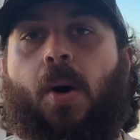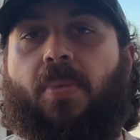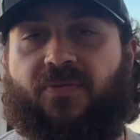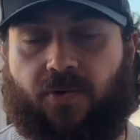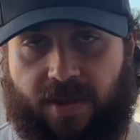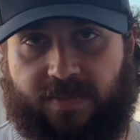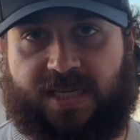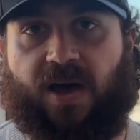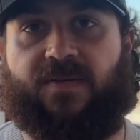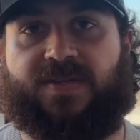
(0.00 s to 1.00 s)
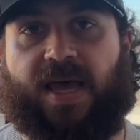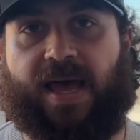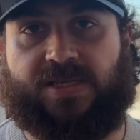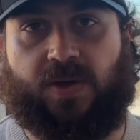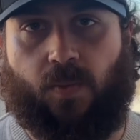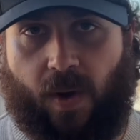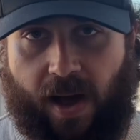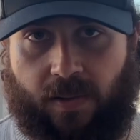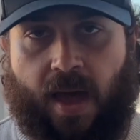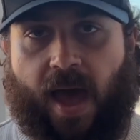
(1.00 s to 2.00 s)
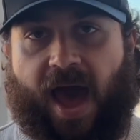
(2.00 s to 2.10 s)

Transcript: but for themselves as well.